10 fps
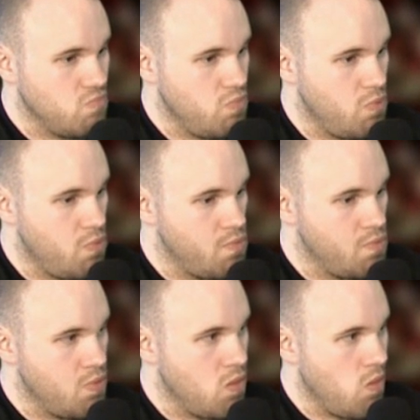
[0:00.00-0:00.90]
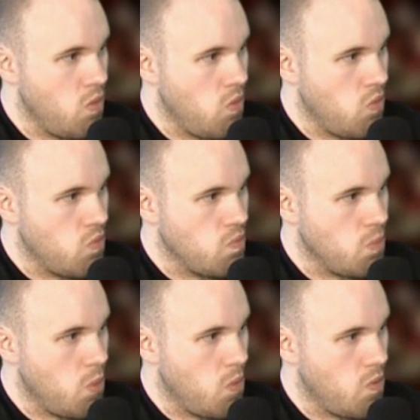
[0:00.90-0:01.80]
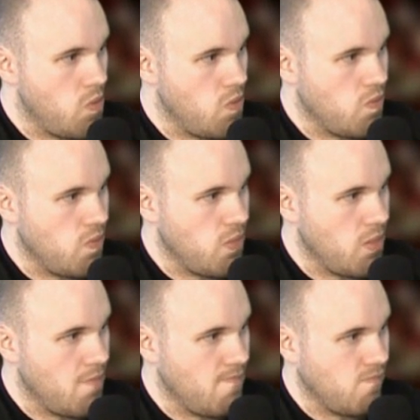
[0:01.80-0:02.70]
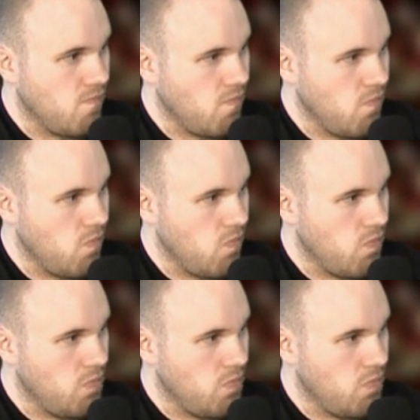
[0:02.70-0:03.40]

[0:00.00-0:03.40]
The person shown says nothing.